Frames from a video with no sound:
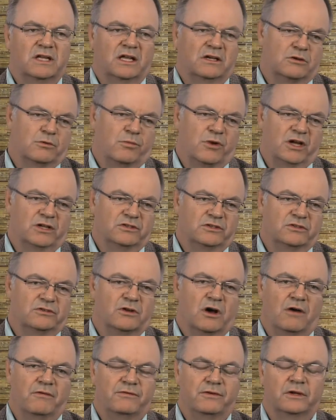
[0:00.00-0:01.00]
enterprises
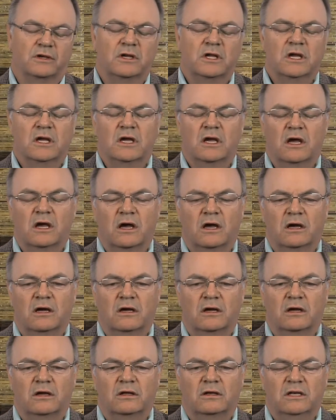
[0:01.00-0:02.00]
often
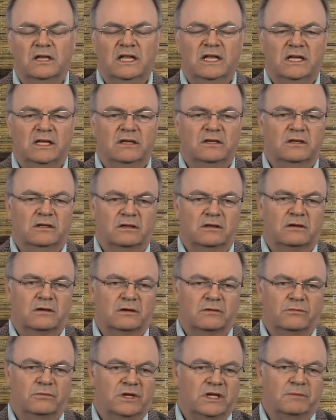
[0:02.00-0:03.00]
uh, need. You
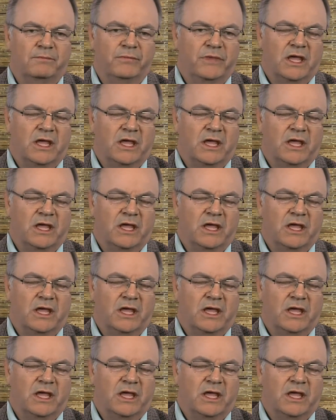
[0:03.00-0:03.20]
know, we